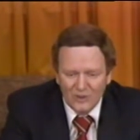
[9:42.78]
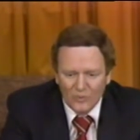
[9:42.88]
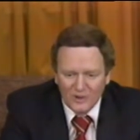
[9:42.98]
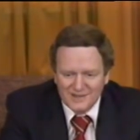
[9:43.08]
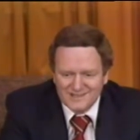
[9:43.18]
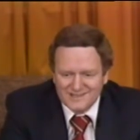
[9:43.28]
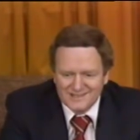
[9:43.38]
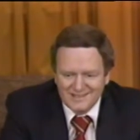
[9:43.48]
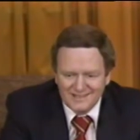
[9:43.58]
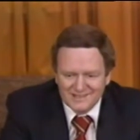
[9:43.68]
What is
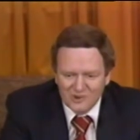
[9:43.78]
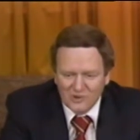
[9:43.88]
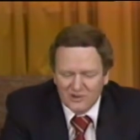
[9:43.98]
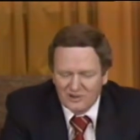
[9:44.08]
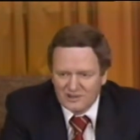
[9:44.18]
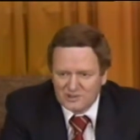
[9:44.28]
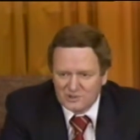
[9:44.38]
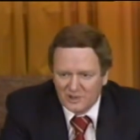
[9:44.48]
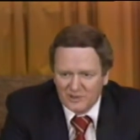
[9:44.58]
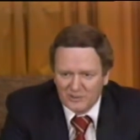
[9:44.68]
the so called
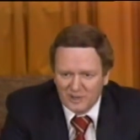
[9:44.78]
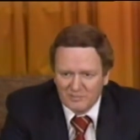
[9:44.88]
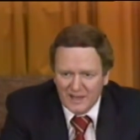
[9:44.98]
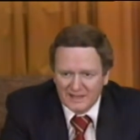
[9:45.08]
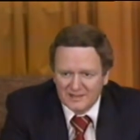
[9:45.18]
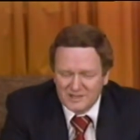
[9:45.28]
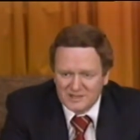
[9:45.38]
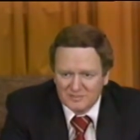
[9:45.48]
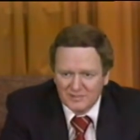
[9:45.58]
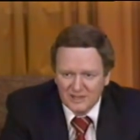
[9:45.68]
triggering
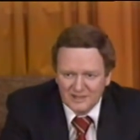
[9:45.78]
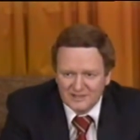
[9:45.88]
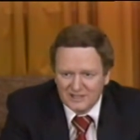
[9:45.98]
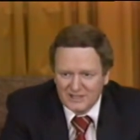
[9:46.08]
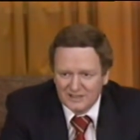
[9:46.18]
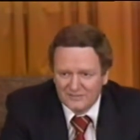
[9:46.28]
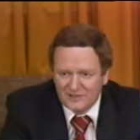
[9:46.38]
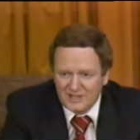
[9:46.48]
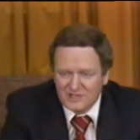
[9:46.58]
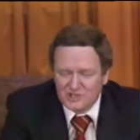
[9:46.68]
mechanism to give
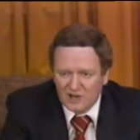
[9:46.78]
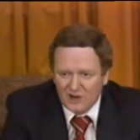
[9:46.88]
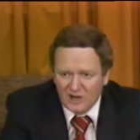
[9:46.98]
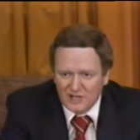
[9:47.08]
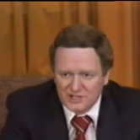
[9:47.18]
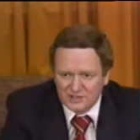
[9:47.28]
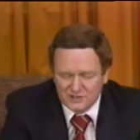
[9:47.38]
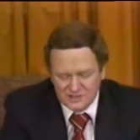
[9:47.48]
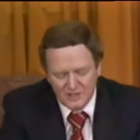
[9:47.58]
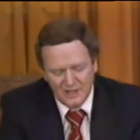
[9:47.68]
these
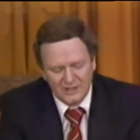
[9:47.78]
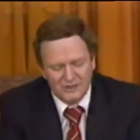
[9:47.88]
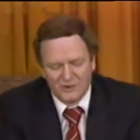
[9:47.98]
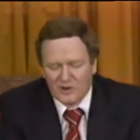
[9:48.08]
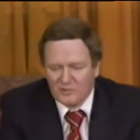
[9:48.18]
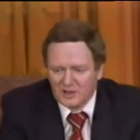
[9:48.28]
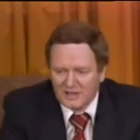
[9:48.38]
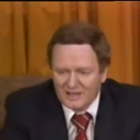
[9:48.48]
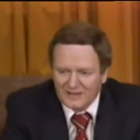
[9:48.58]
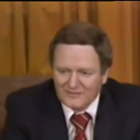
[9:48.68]
cautions? You normally
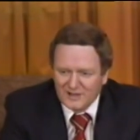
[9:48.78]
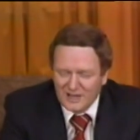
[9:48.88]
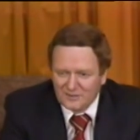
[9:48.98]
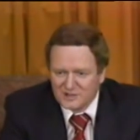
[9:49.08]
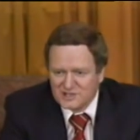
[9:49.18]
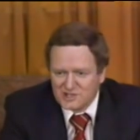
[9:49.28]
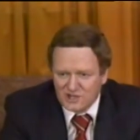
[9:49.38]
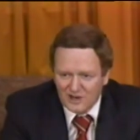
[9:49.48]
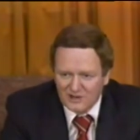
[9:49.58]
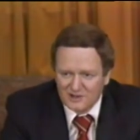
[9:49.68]
have now the
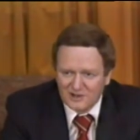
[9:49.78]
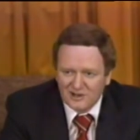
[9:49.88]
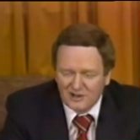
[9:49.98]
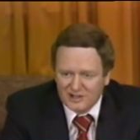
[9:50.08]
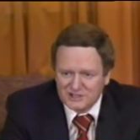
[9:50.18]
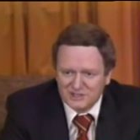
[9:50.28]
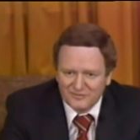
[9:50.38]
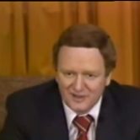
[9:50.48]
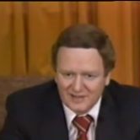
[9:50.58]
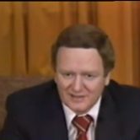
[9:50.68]
charter caution,
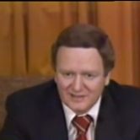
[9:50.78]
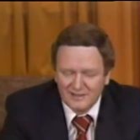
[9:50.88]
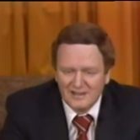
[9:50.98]
if I can